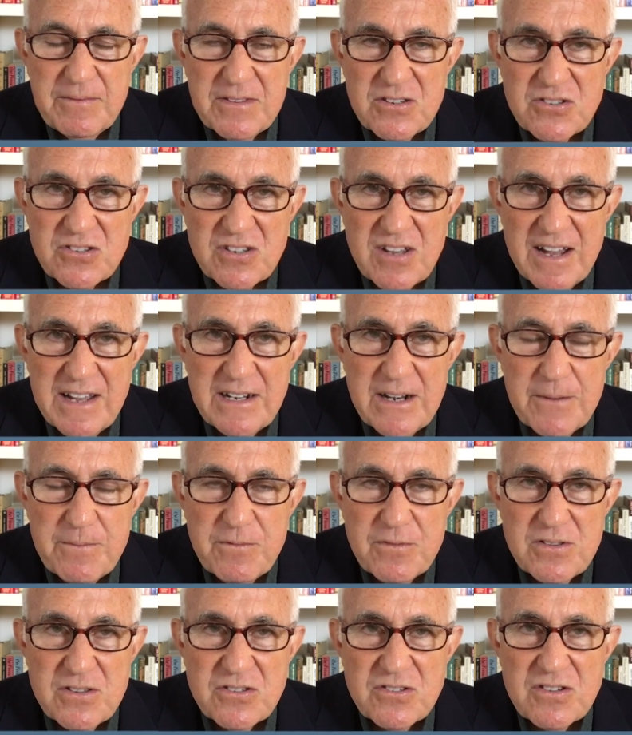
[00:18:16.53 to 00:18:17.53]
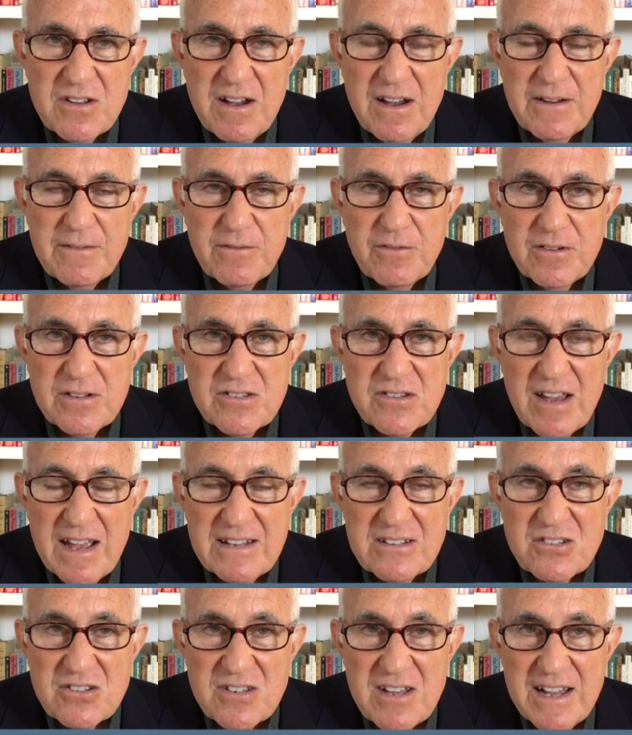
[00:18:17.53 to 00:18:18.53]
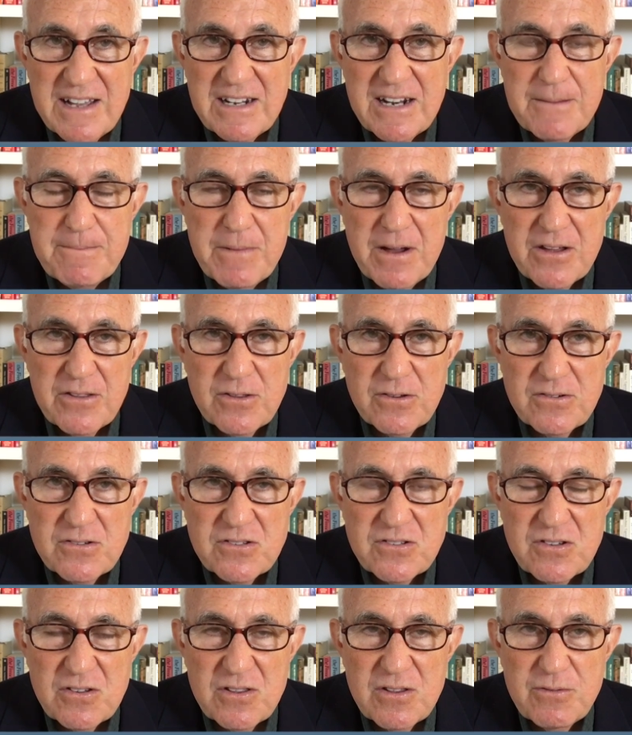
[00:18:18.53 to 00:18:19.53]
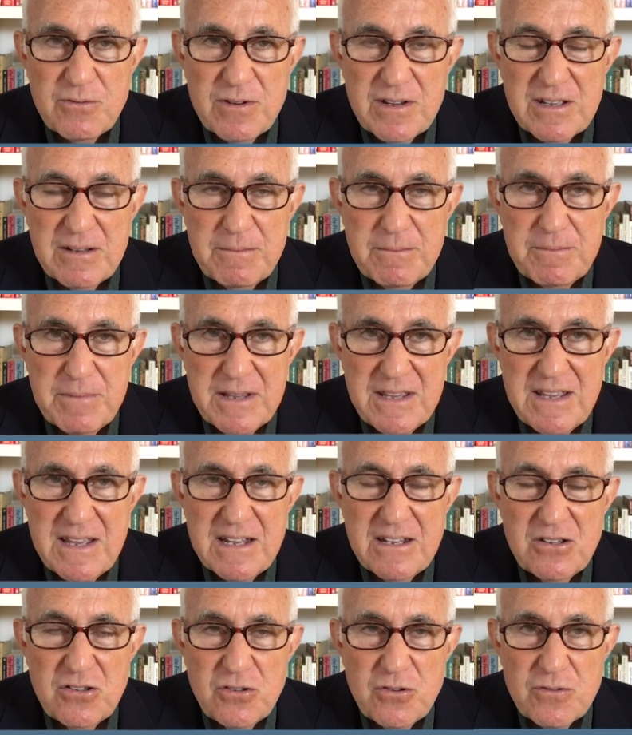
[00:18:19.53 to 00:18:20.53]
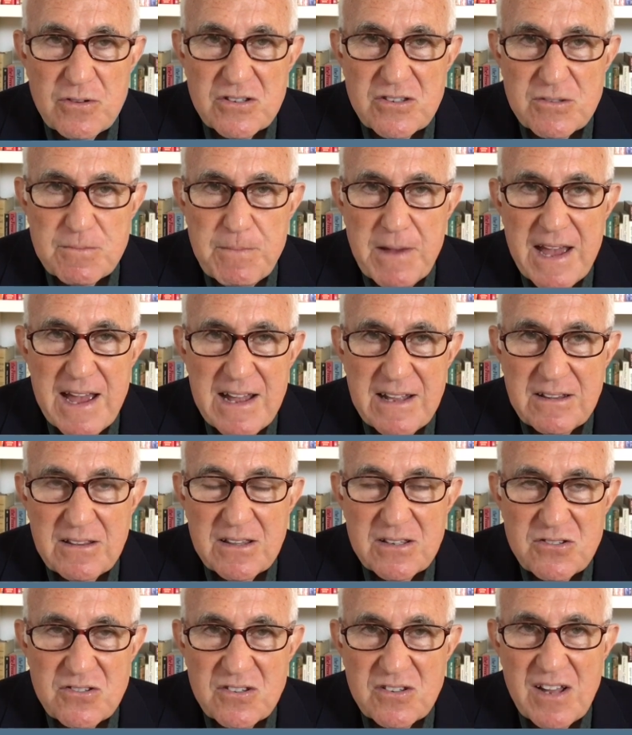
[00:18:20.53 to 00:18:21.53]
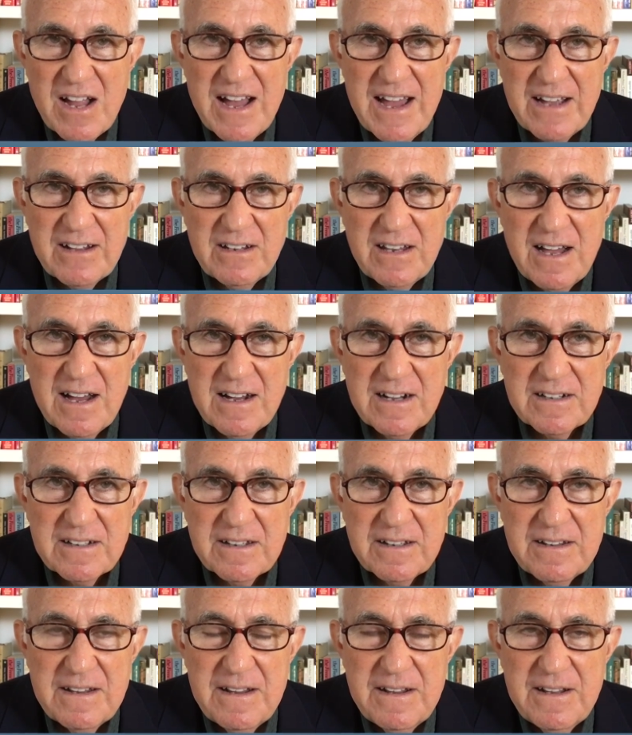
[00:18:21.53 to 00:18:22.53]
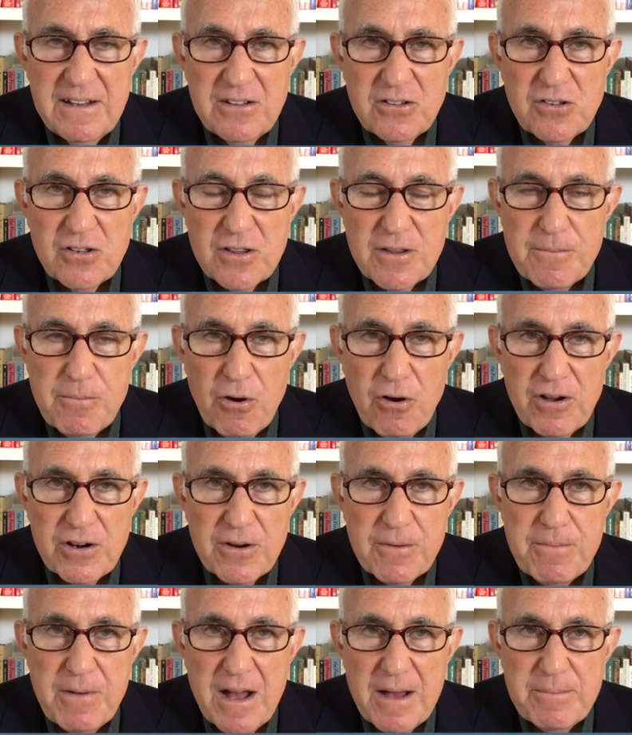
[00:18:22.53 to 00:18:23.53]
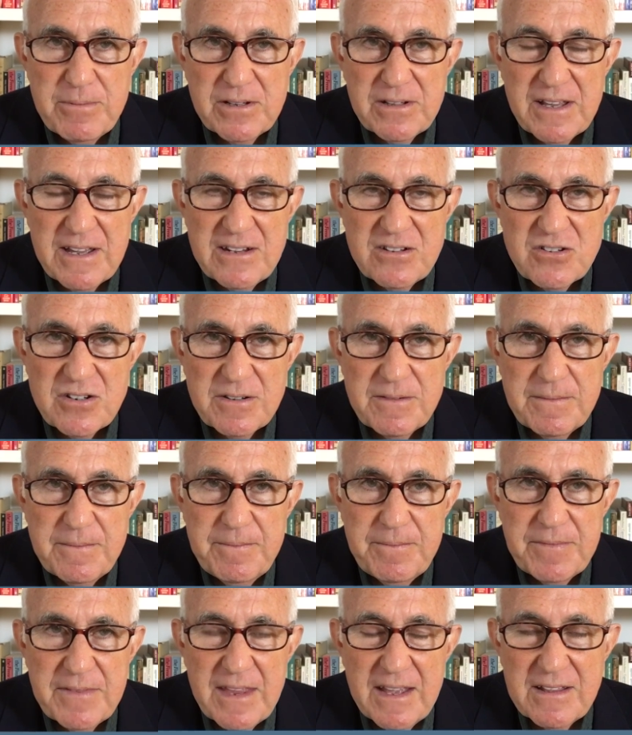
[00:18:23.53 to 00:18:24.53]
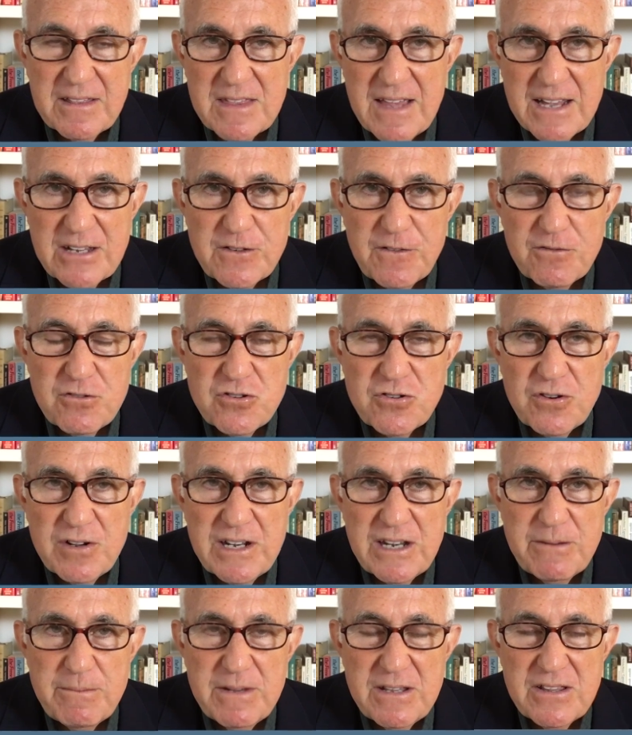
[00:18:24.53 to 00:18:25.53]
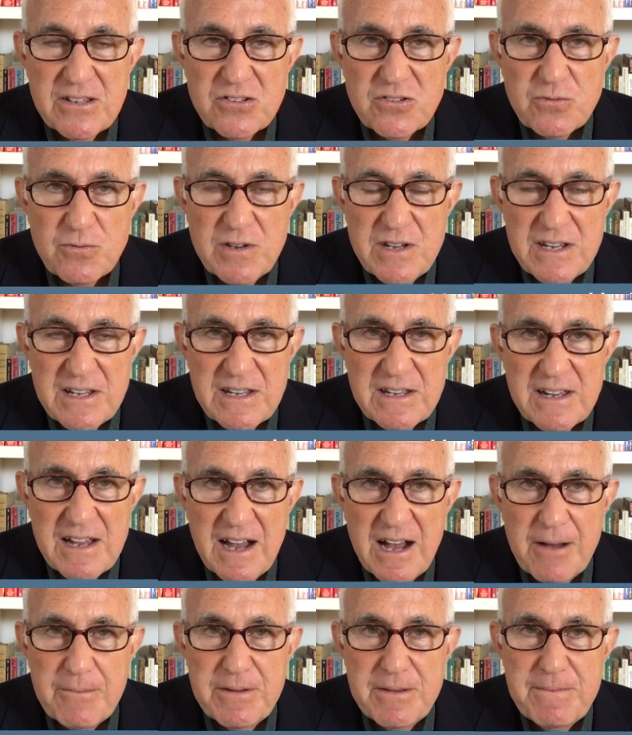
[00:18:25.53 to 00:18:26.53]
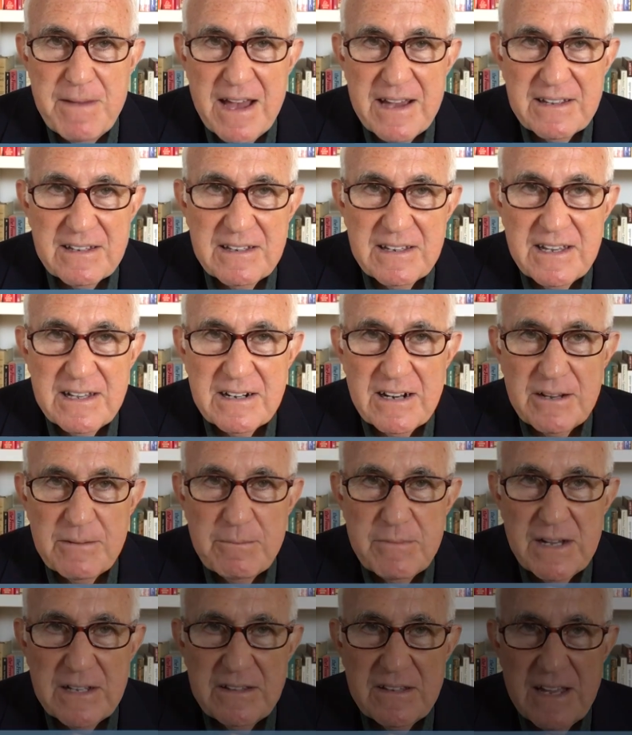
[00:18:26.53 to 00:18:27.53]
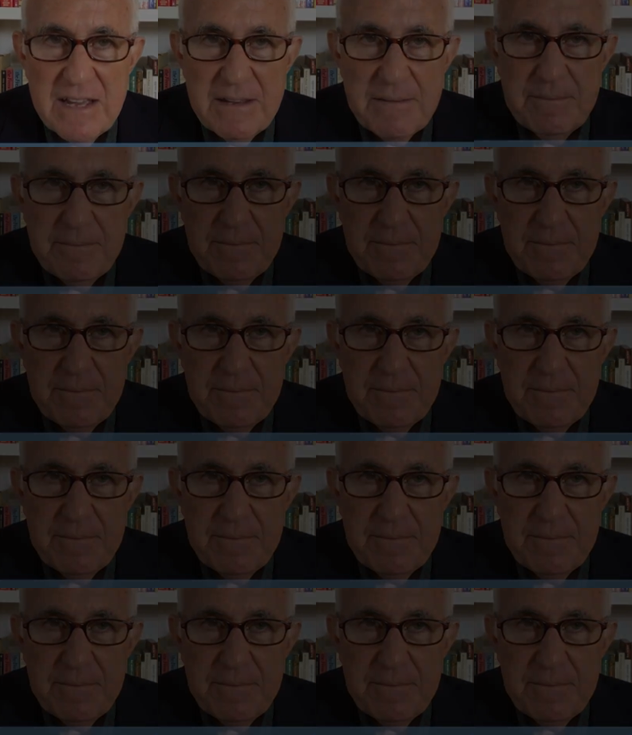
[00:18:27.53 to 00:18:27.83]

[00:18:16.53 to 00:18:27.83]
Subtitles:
sign up for this conference and sign up others so that we can begin to expand this dialogue to the broader population. And thanks for joining me this week. I'll be back again on Monday.